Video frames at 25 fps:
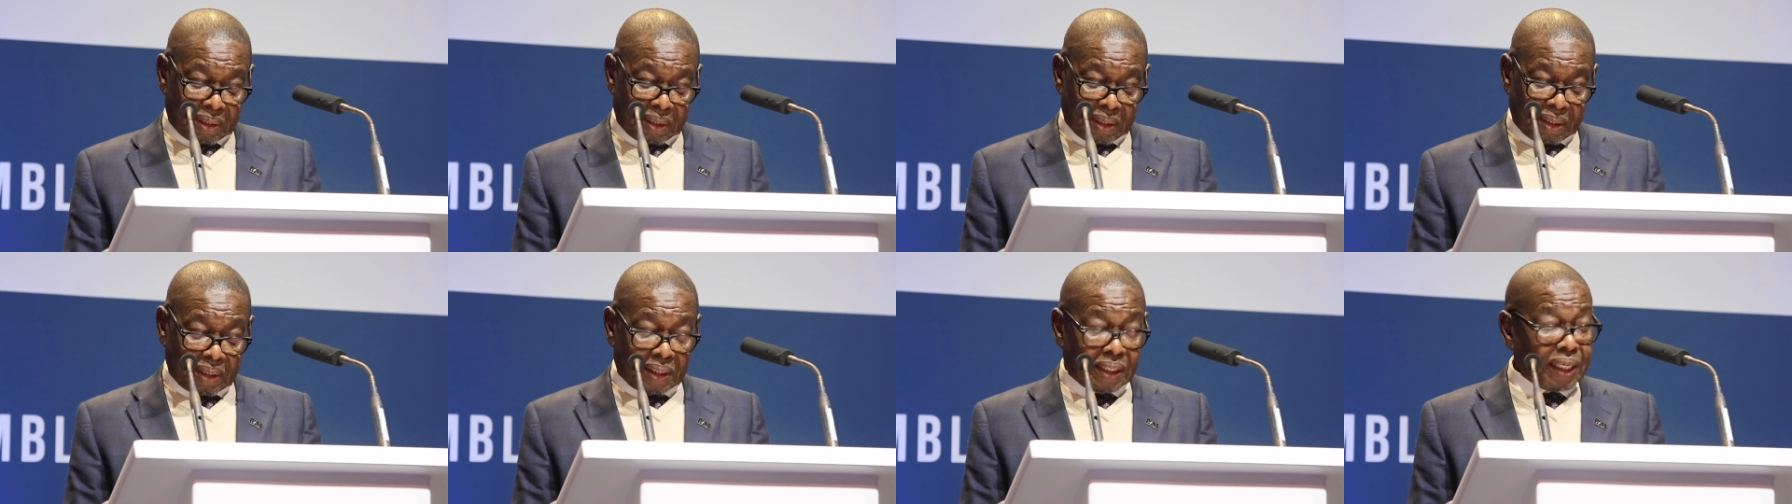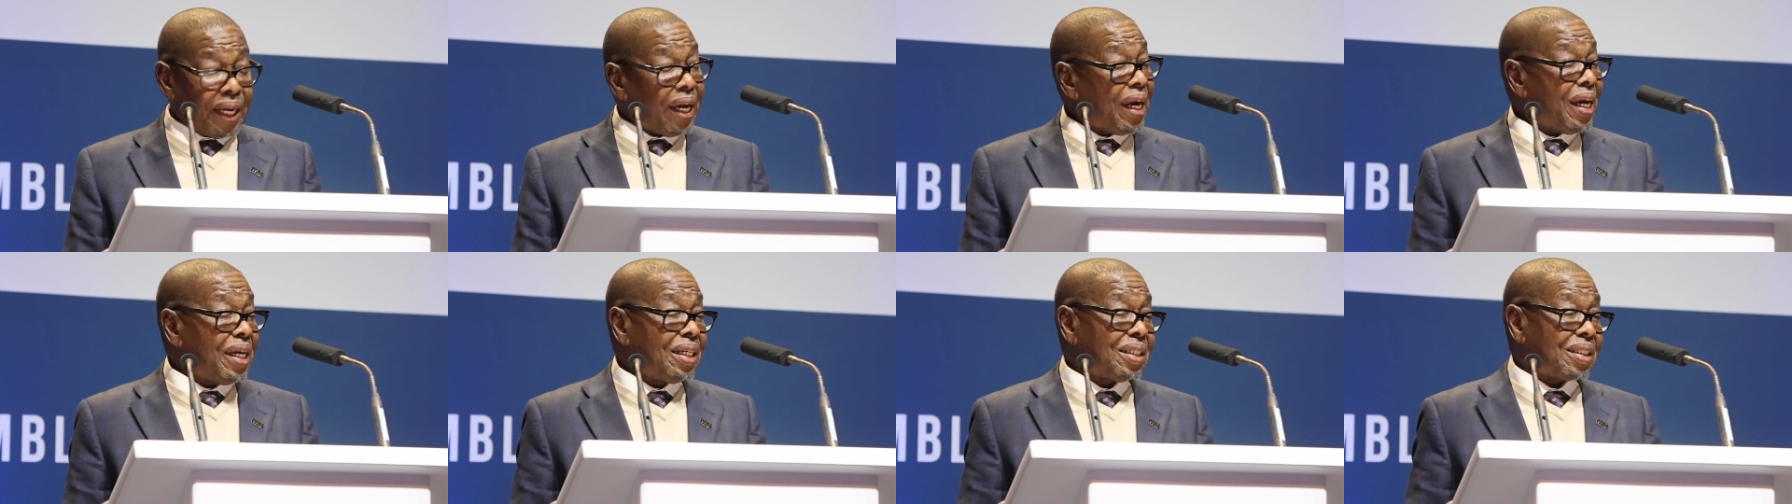
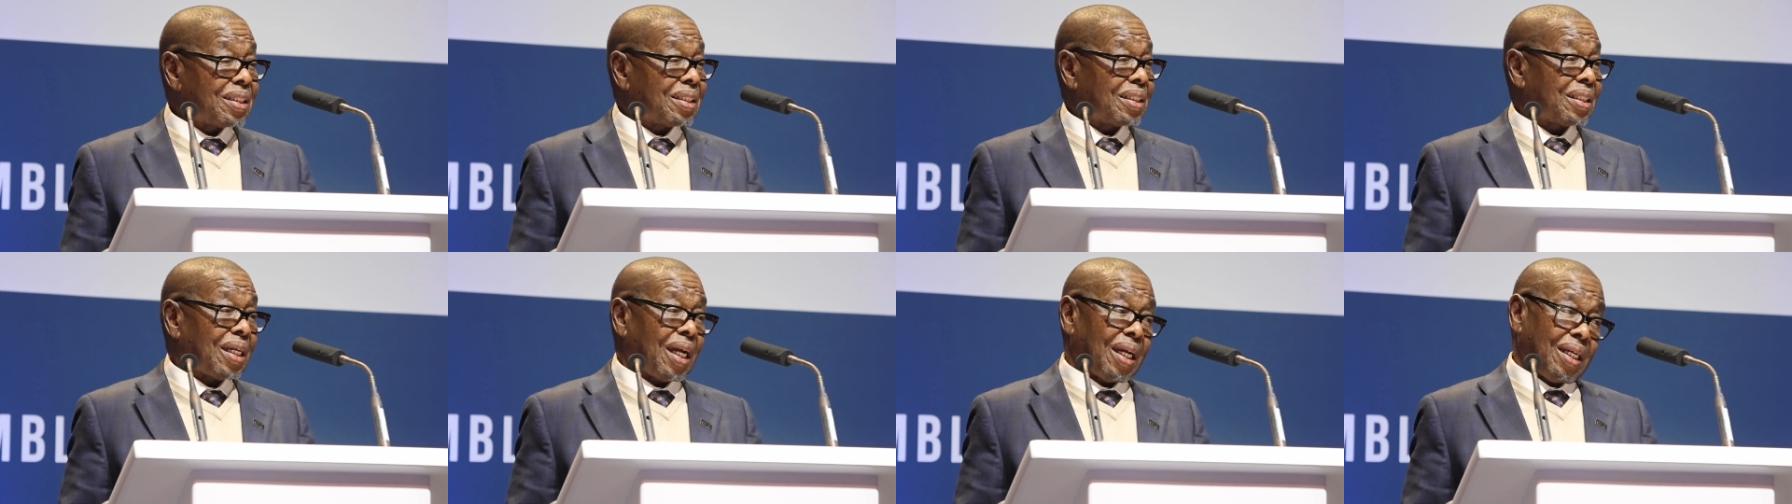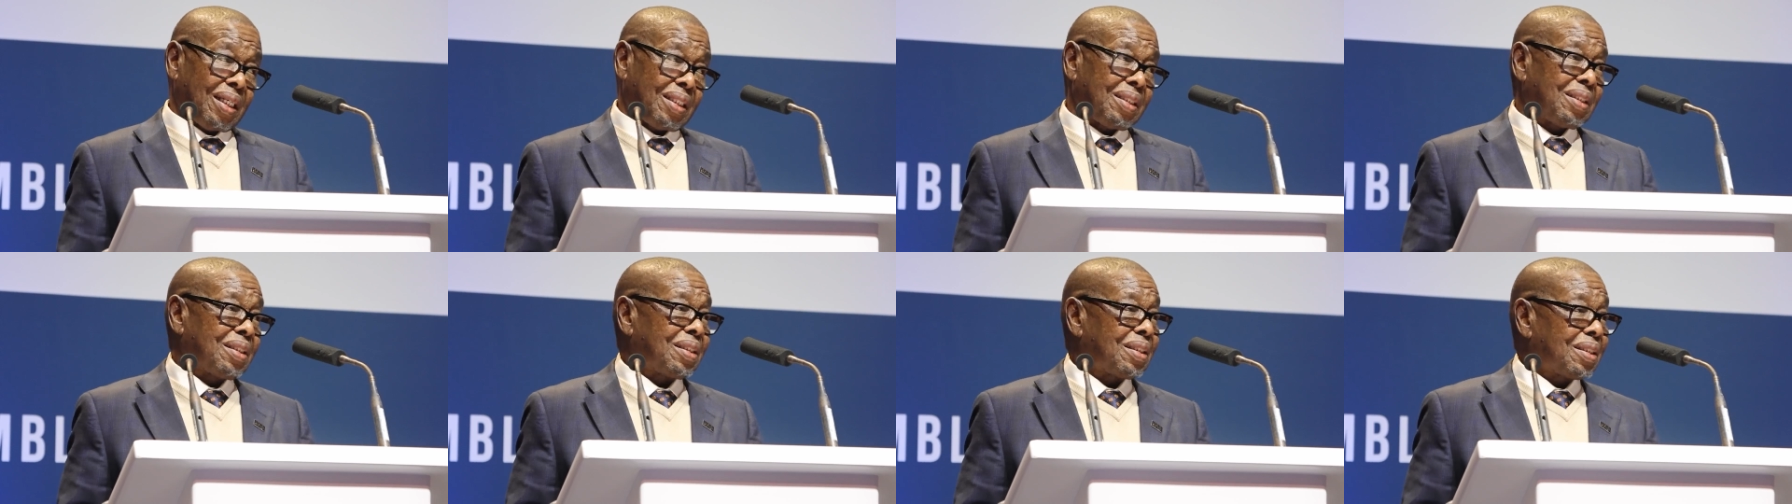it ain't
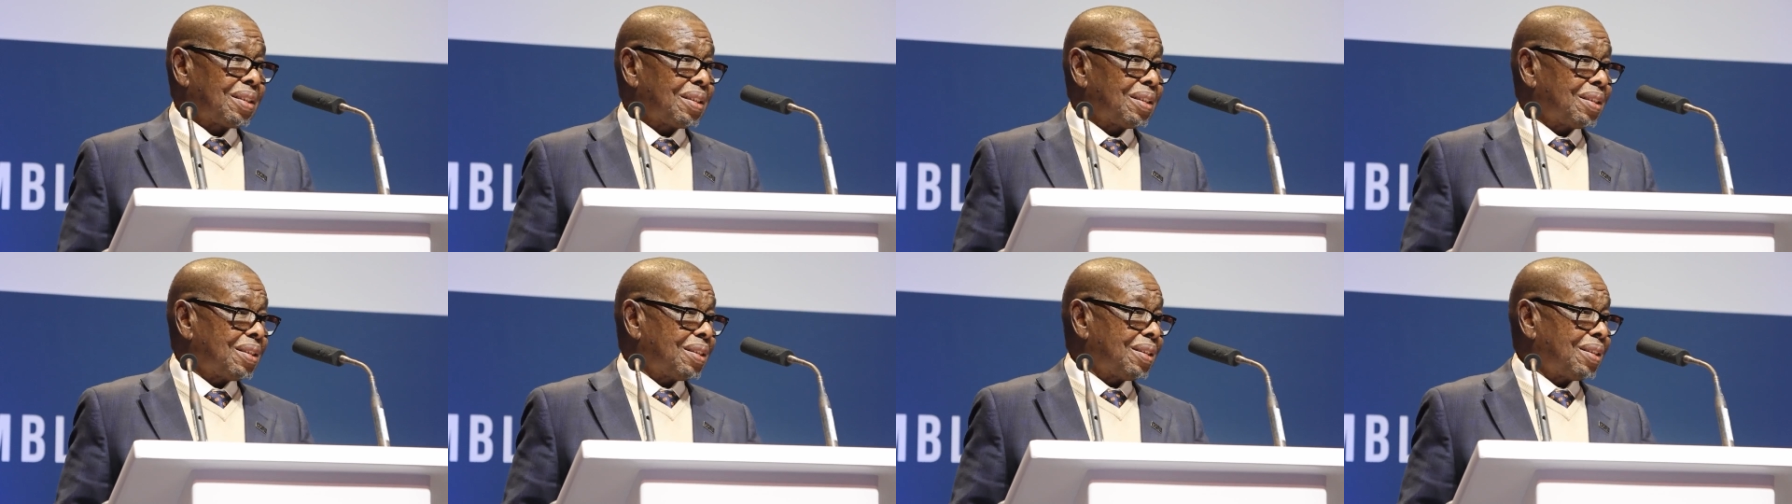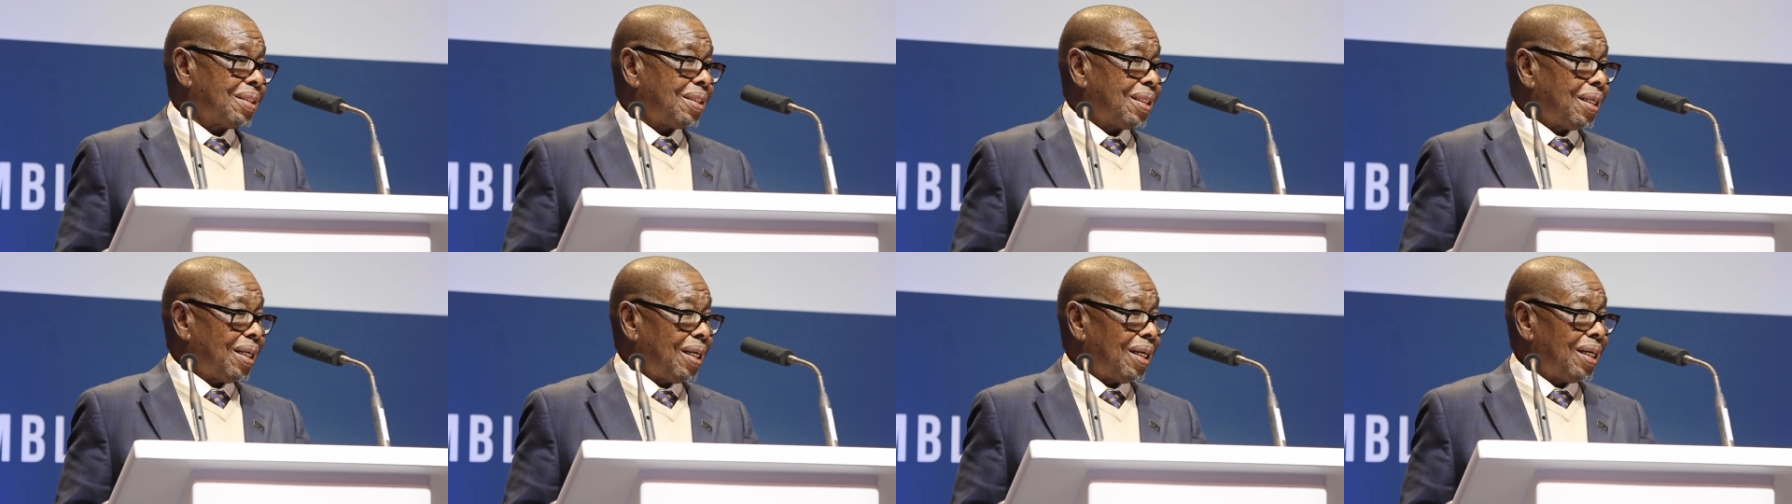science
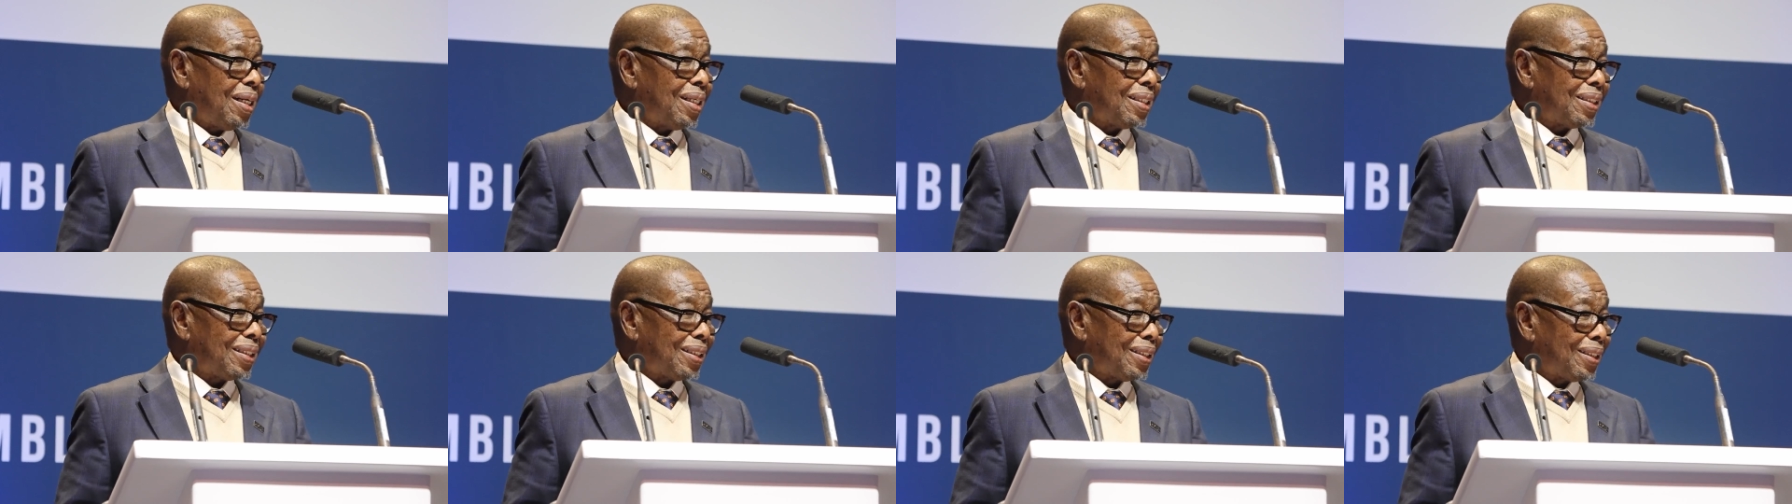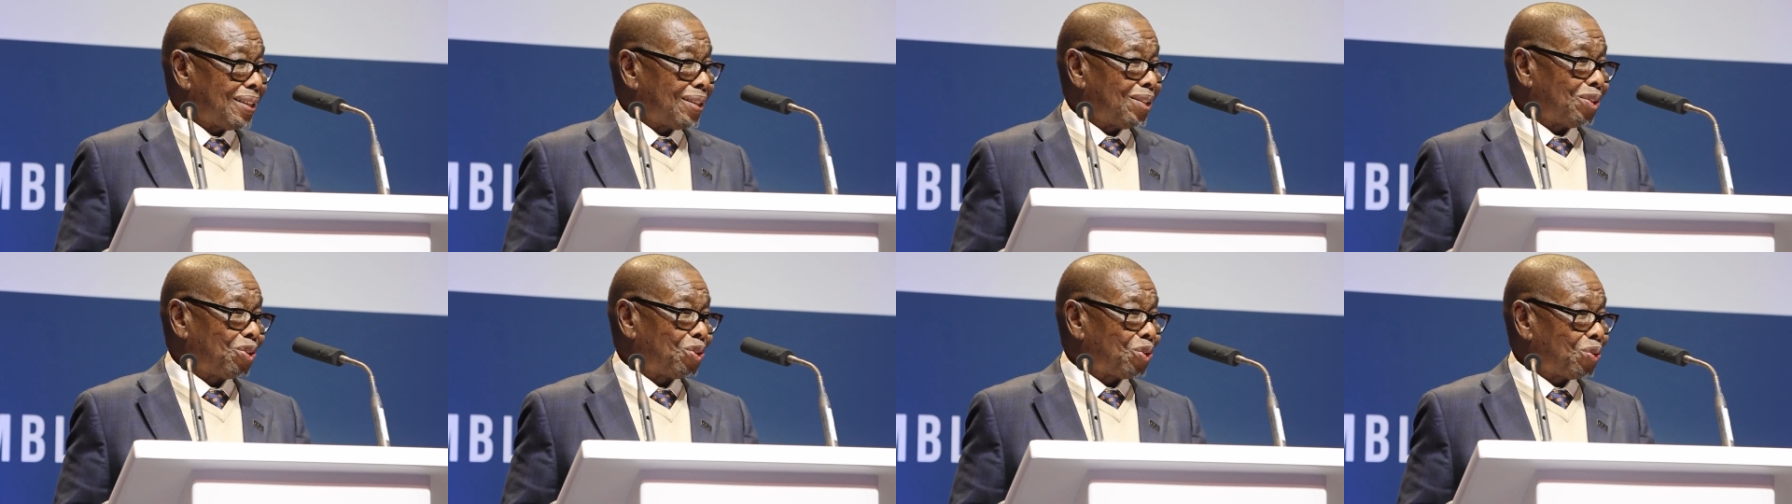unless
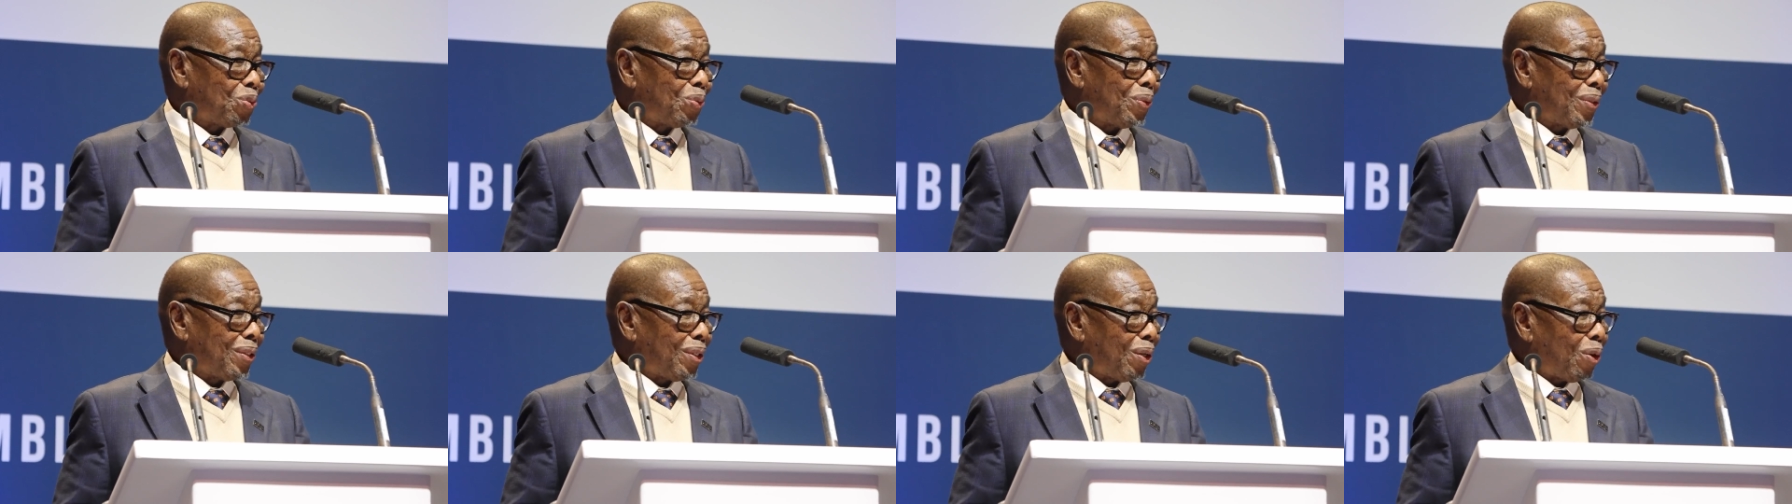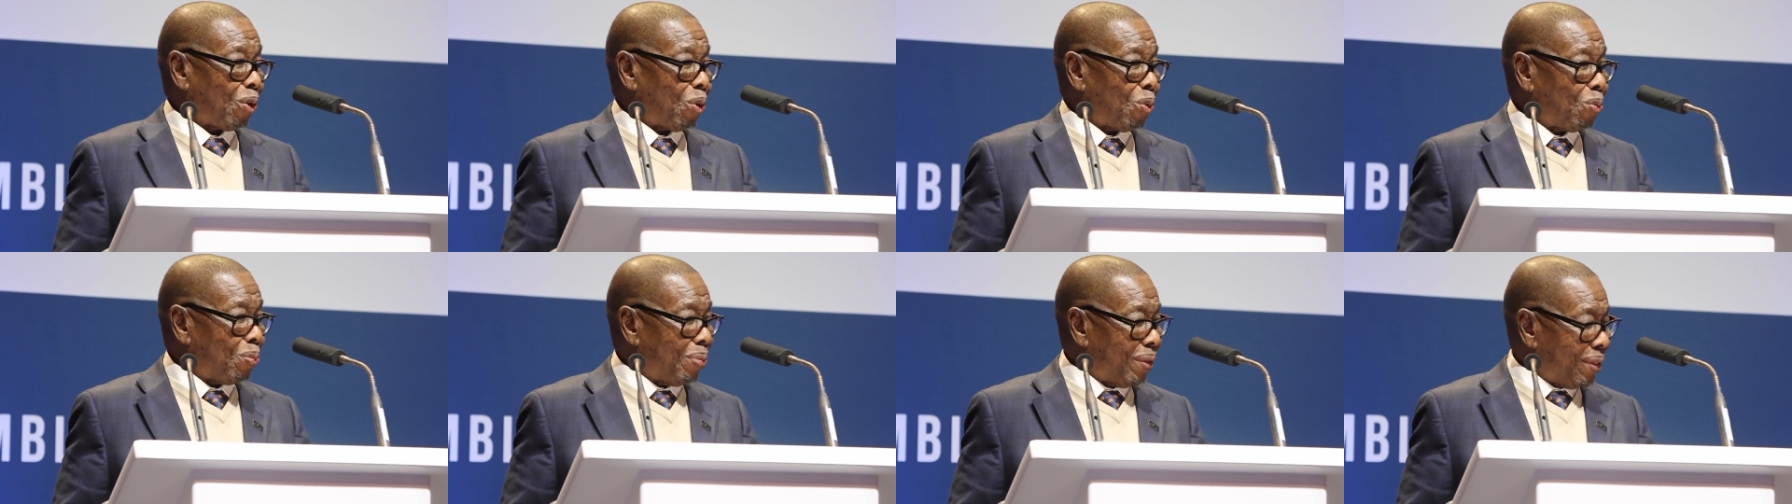it is truly
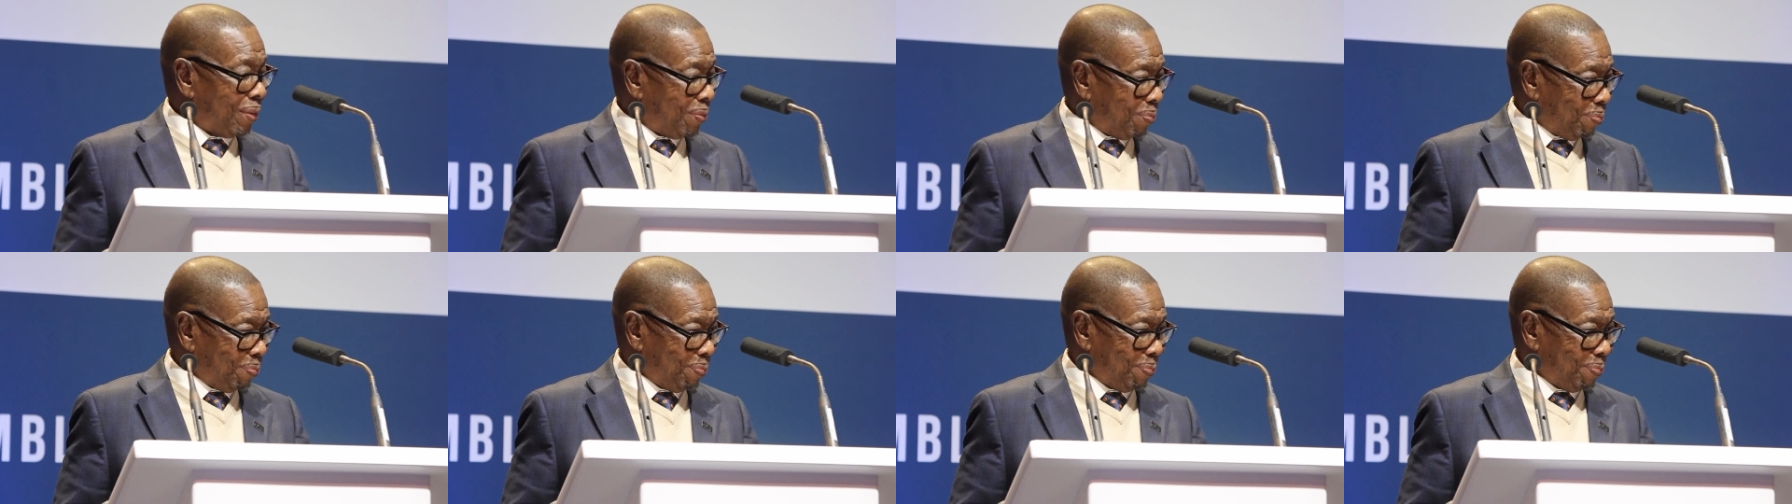global.